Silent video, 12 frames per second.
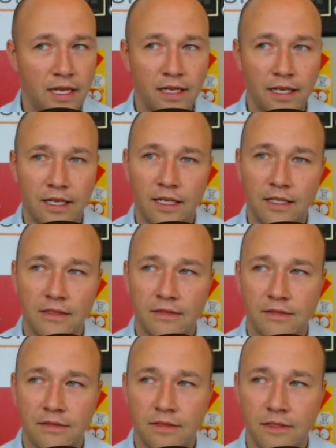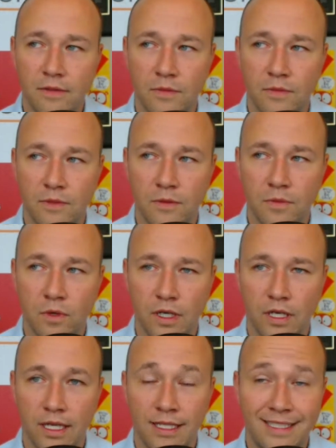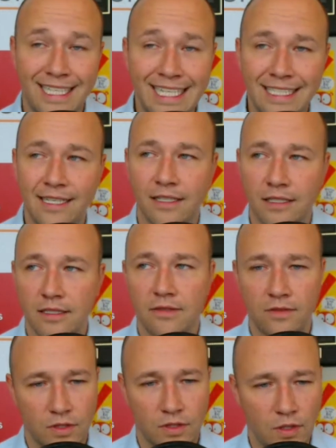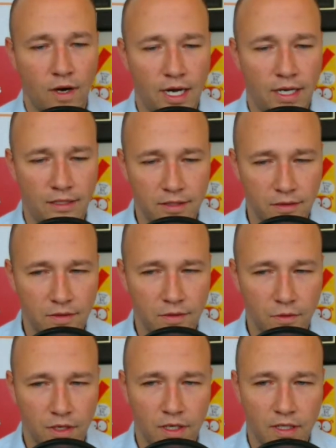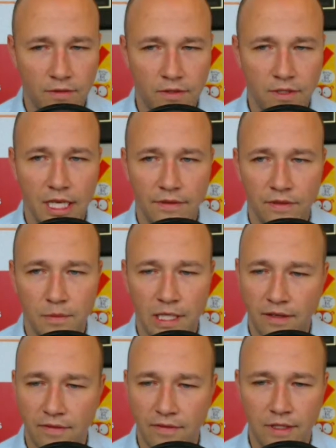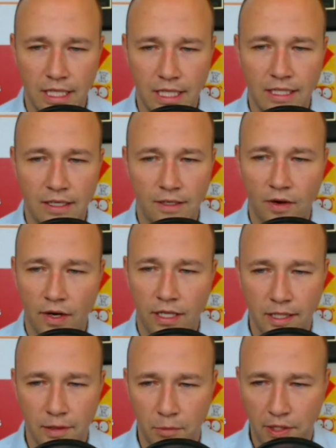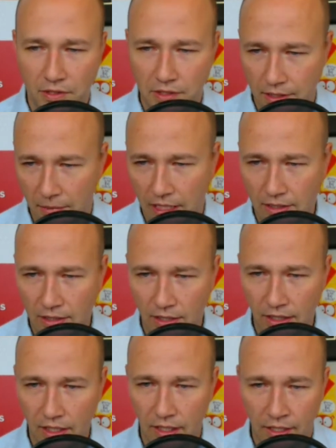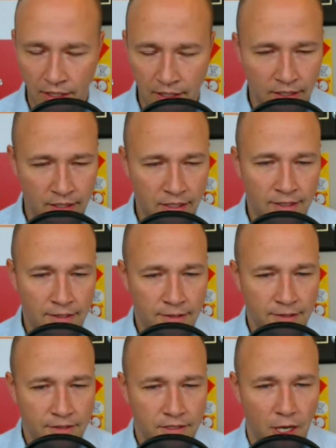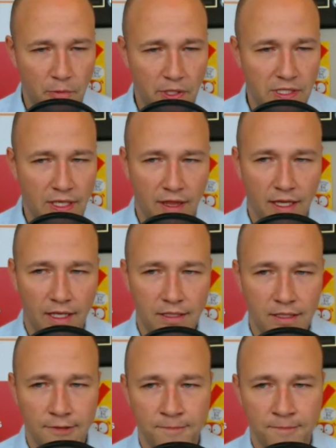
the work and the detail required to do the work. You really have to be a detail-oriented person to make sure you're not missing things.